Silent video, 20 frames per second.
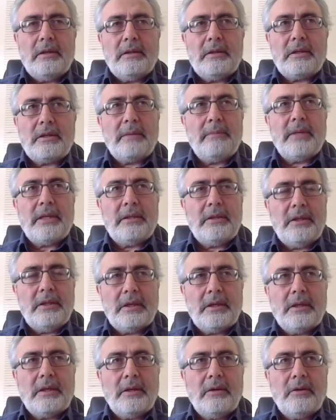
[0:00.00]

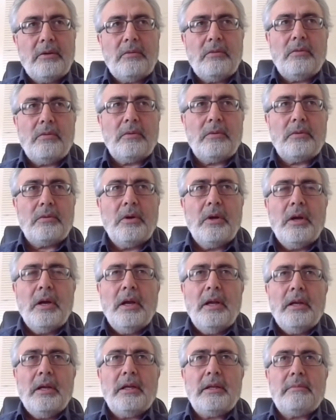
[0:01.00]
dramatically, or
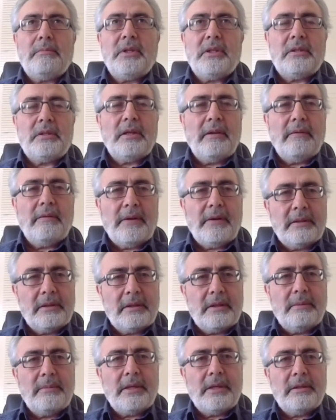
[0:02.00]
let me say
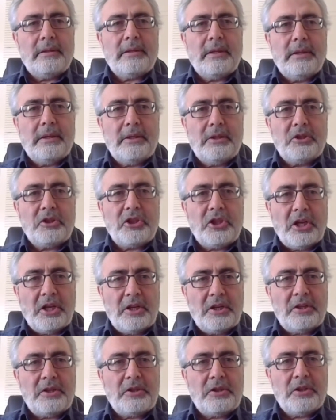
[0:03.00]
fundamentally,
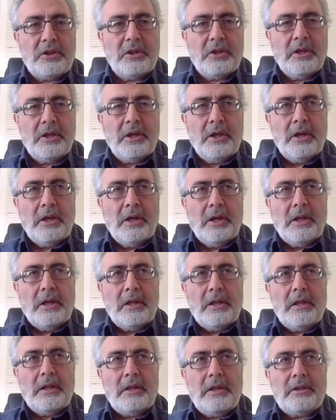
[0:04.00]
changed
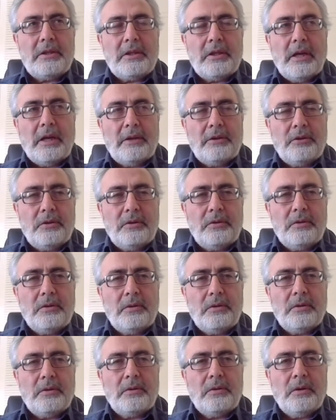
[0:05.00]
this
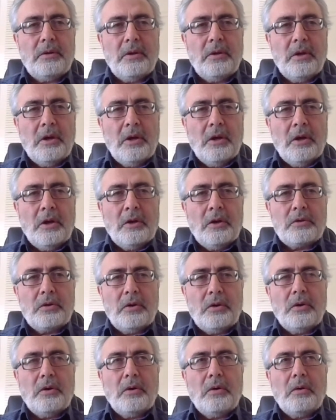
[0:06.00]
attitude.
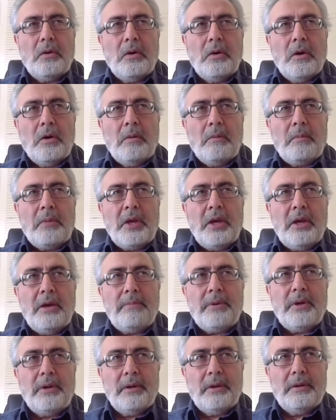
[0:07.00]
So
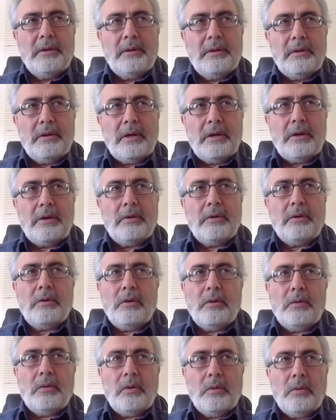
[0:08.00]
people,
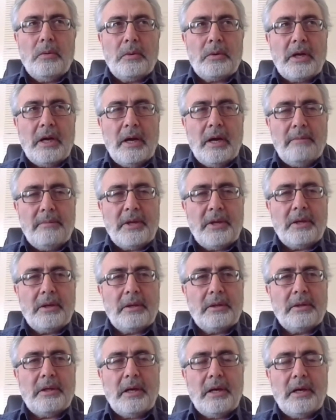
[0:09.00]

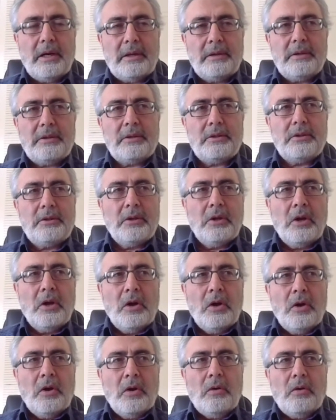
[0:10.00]
overcoming the others
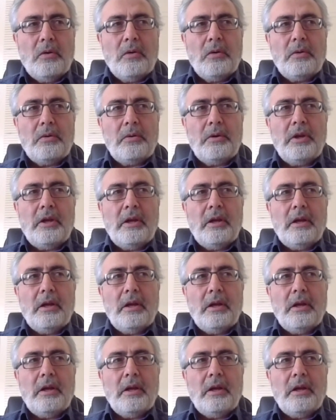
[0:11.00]
or